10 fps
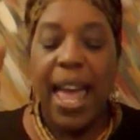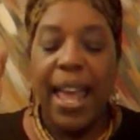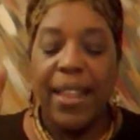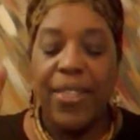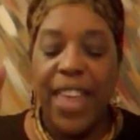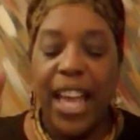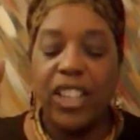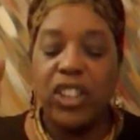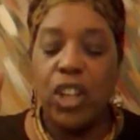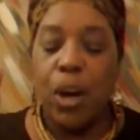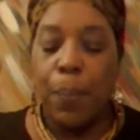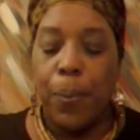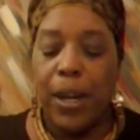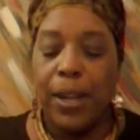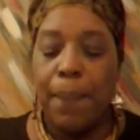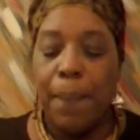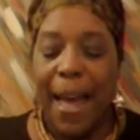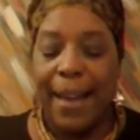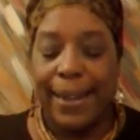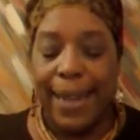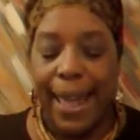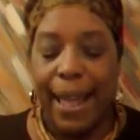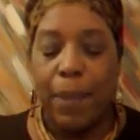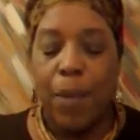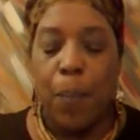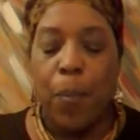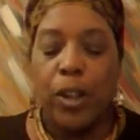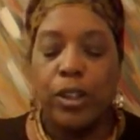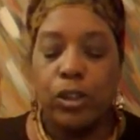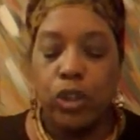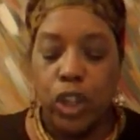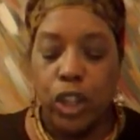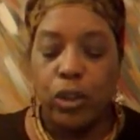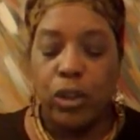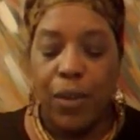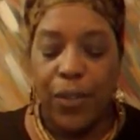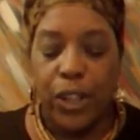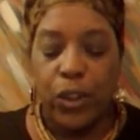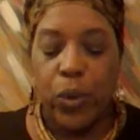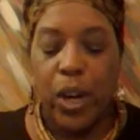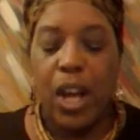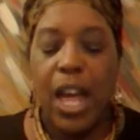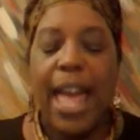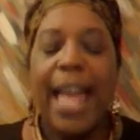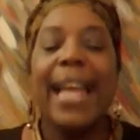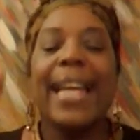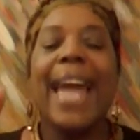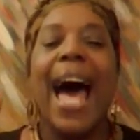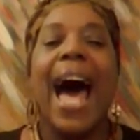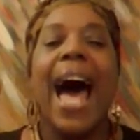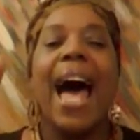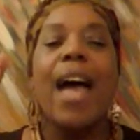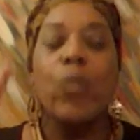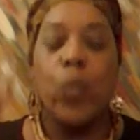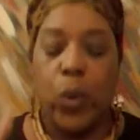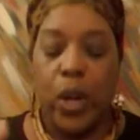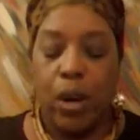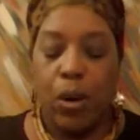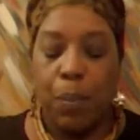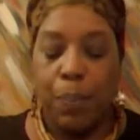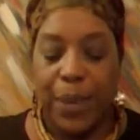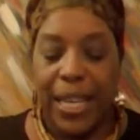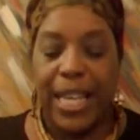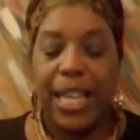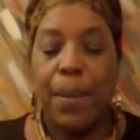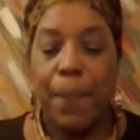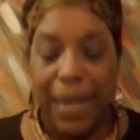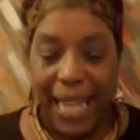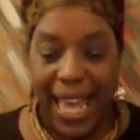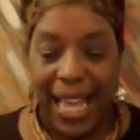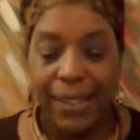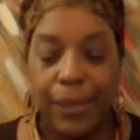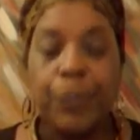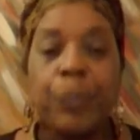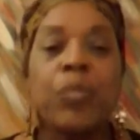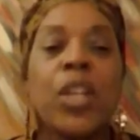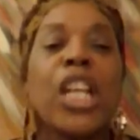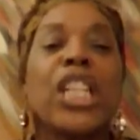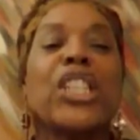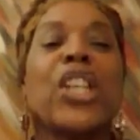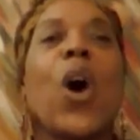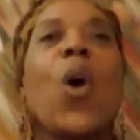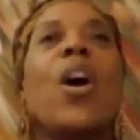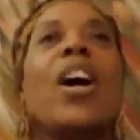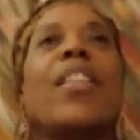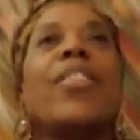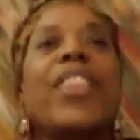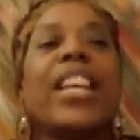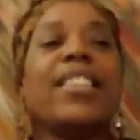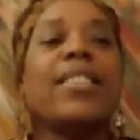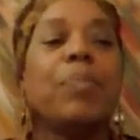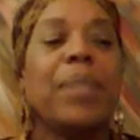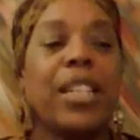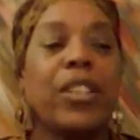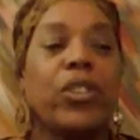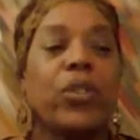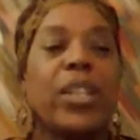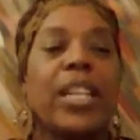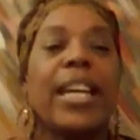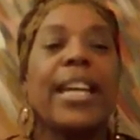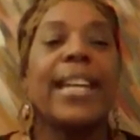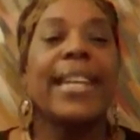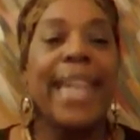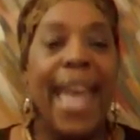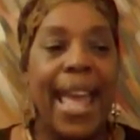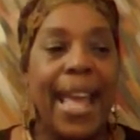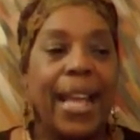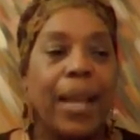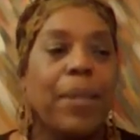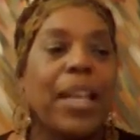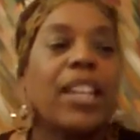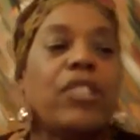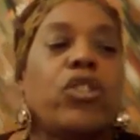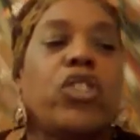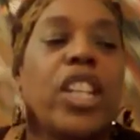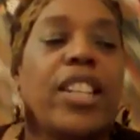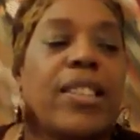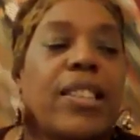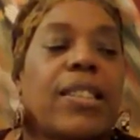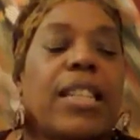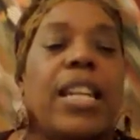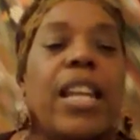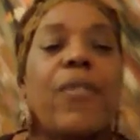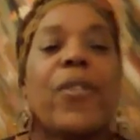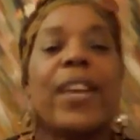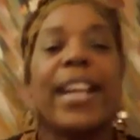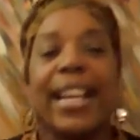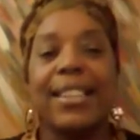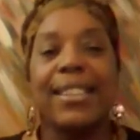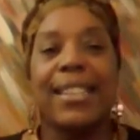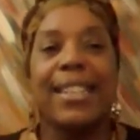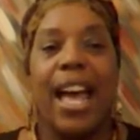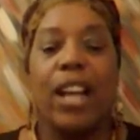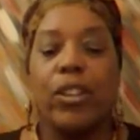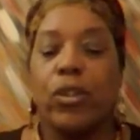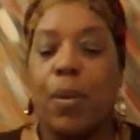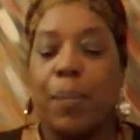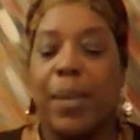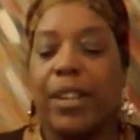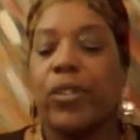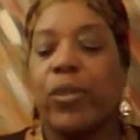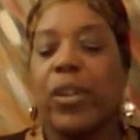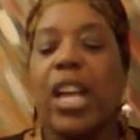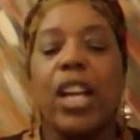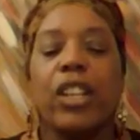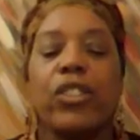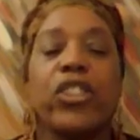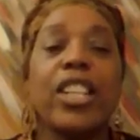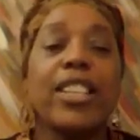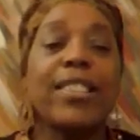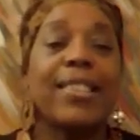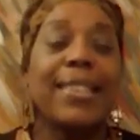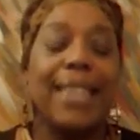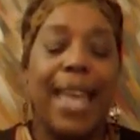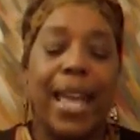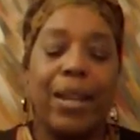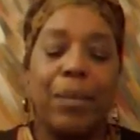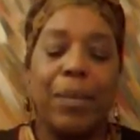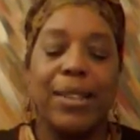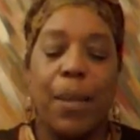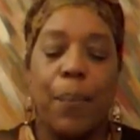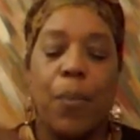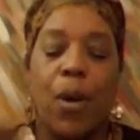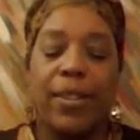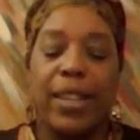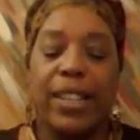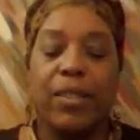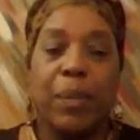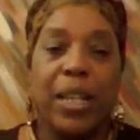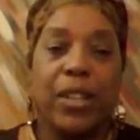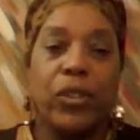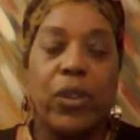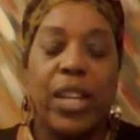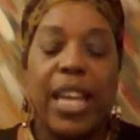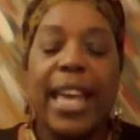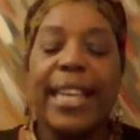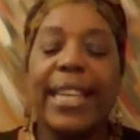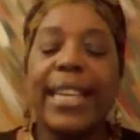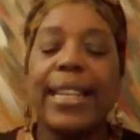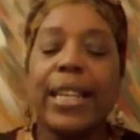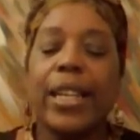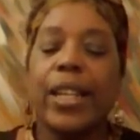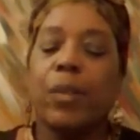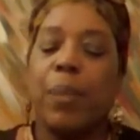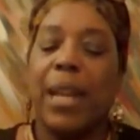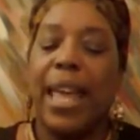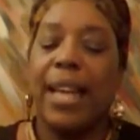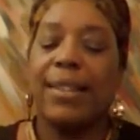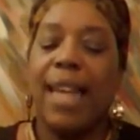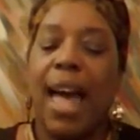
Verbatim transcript: And they shall put my name upon the children of Israel, and I will be blessed. So, this ministry name is Jesus Delivery International Ministry. Jesus' name is upon this ministry. It is blessed.